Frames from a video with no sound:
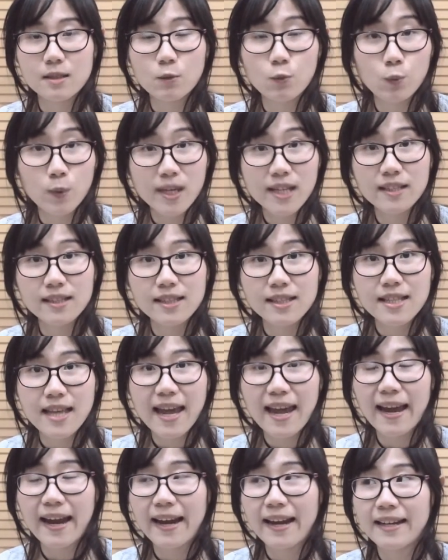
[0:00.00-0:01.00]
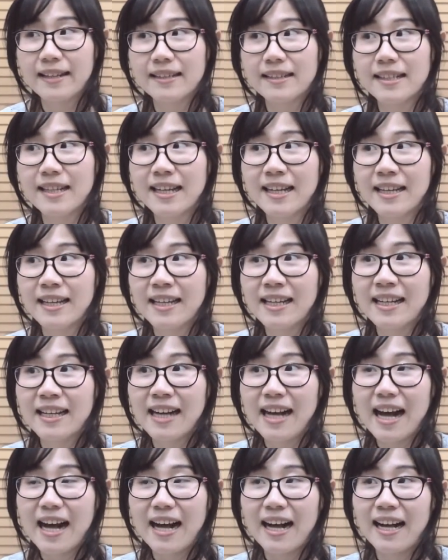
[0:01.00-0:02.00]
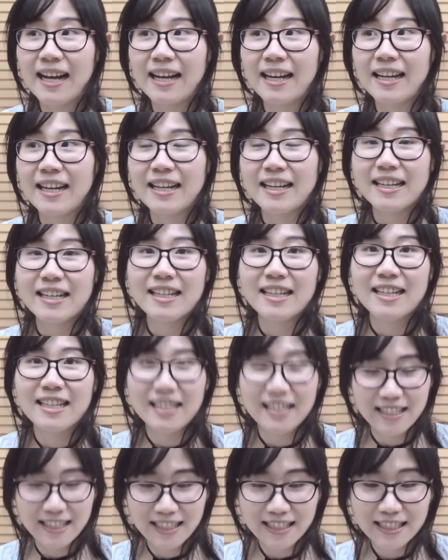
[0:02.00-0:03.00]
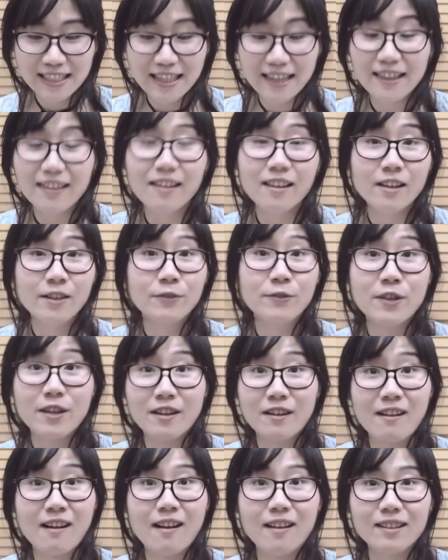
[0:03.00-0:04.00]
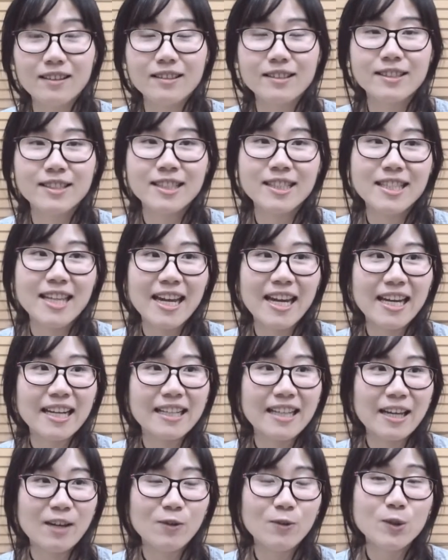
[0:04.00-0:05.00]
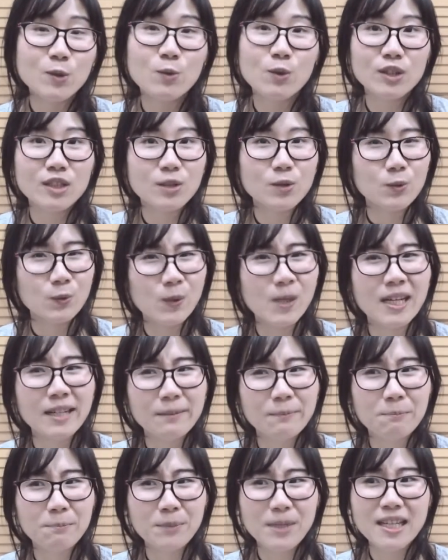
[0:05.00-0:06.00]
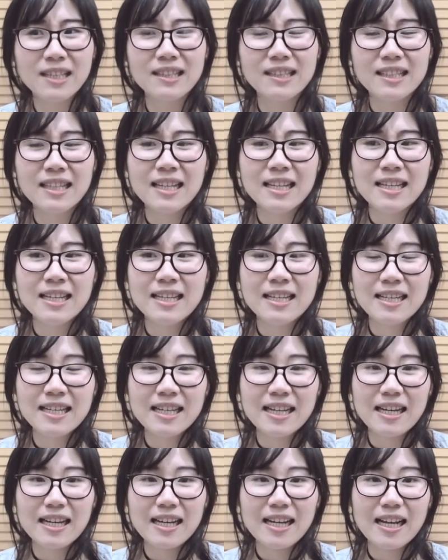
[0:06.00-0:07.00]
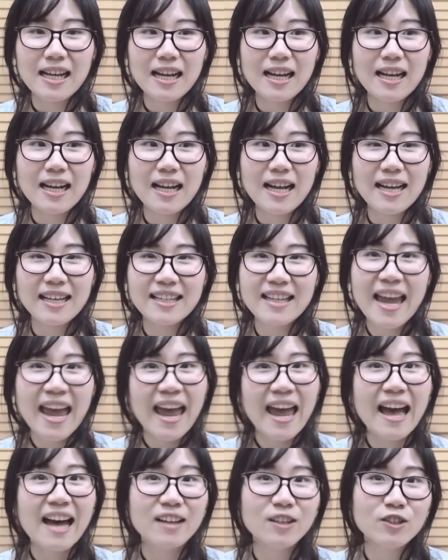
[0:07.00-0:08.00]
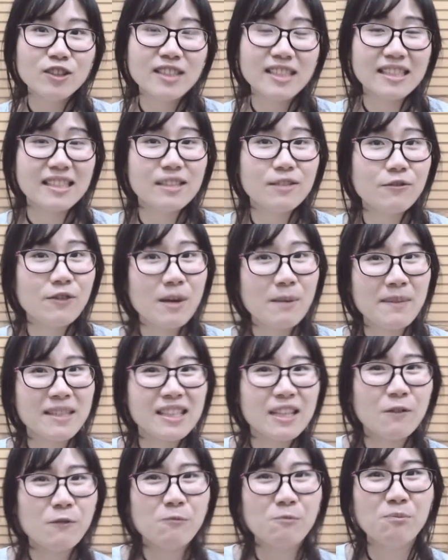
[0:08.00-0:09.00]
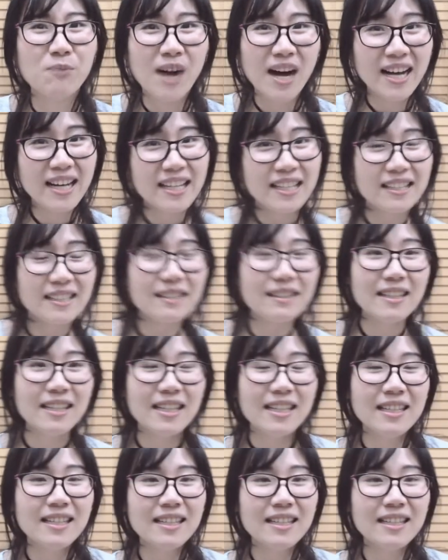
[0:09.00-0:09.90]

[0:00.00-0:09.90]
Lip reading: wigs, and I love their colors, and I always wanted one, but I cannot justify myself buying